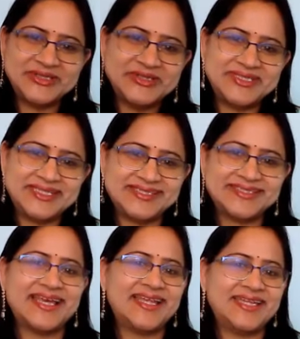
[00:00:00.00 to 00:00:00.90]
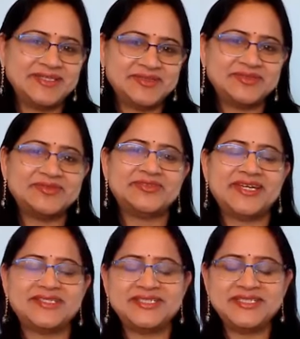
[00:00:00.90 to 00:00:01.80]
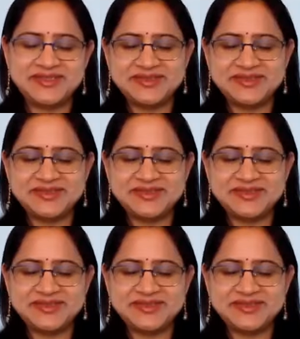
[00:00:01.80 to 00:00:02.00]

give this Salix Fragilis.